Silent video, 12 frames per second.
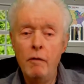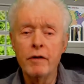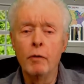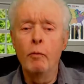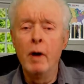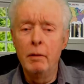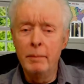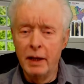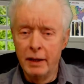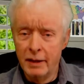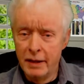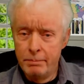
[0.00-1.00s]

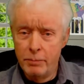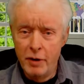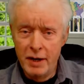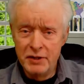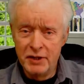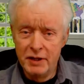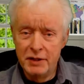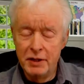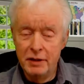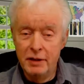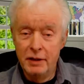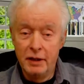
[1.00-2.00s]
overwhelmingly
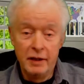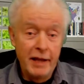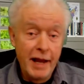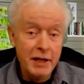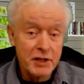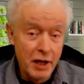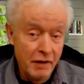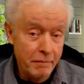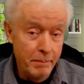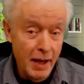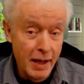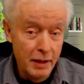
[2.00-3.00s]
present in the
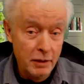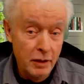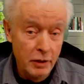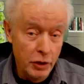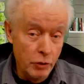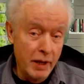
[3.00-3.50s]
HF band,